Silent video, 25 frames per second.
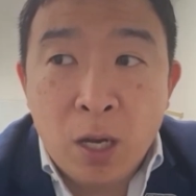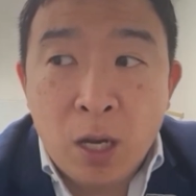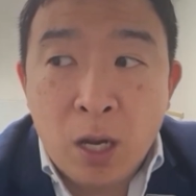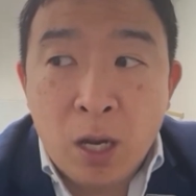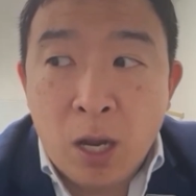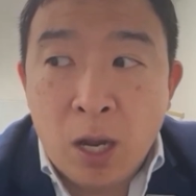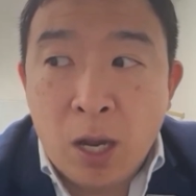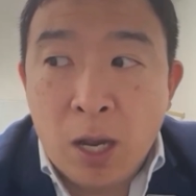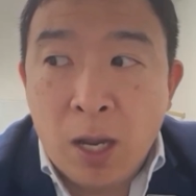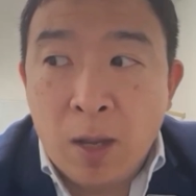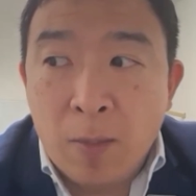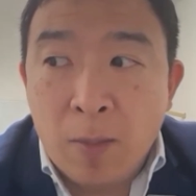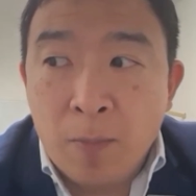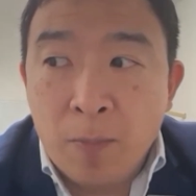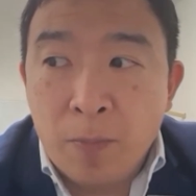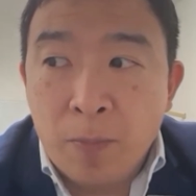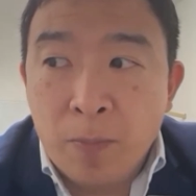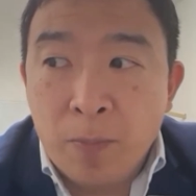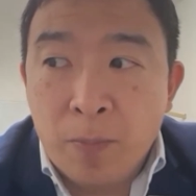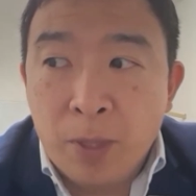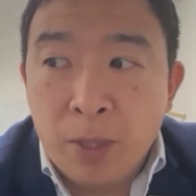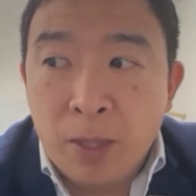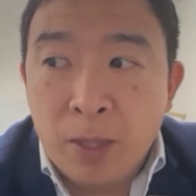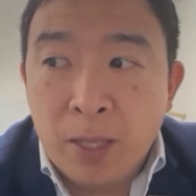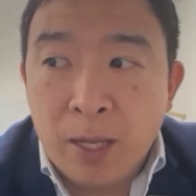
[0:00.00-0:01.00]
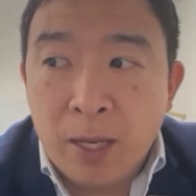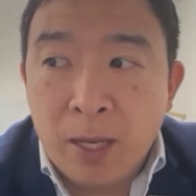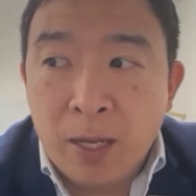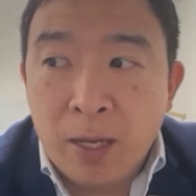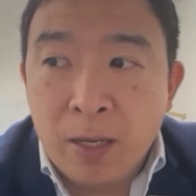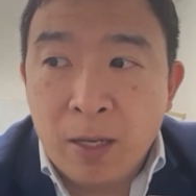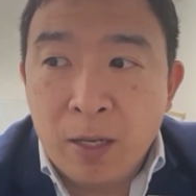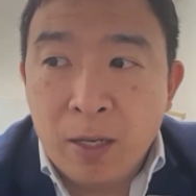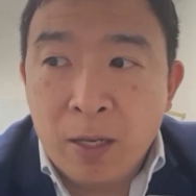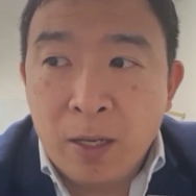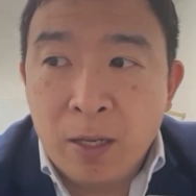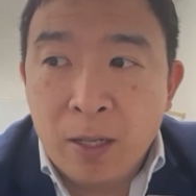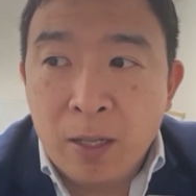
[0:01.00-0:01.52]
but
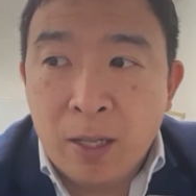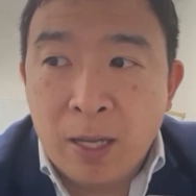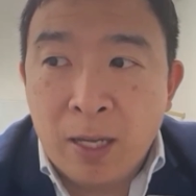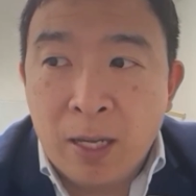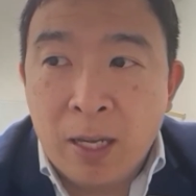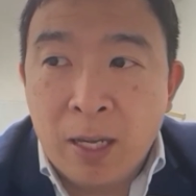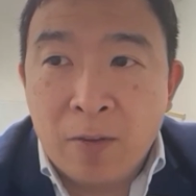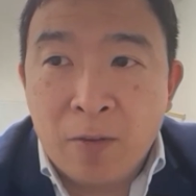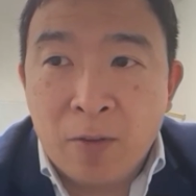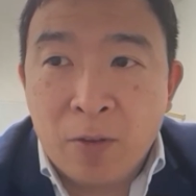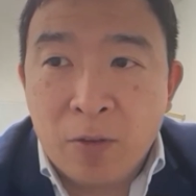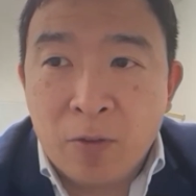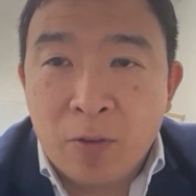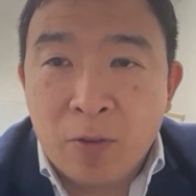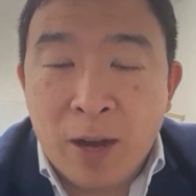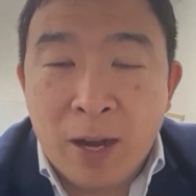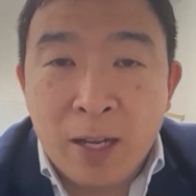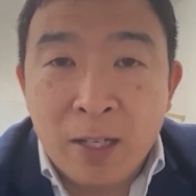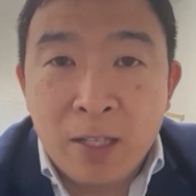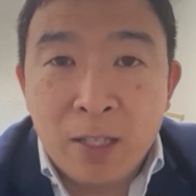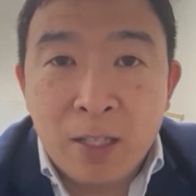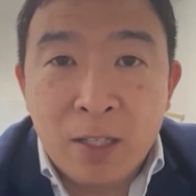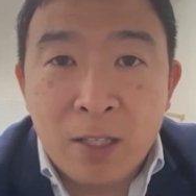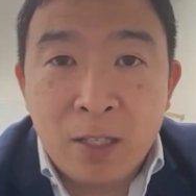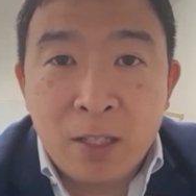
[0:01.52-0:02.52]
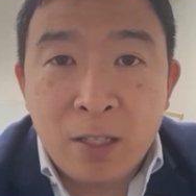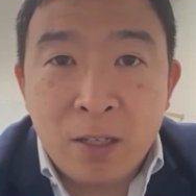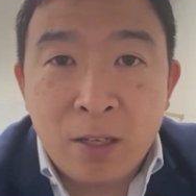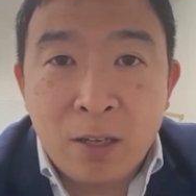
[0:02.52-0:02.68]
then they never rest.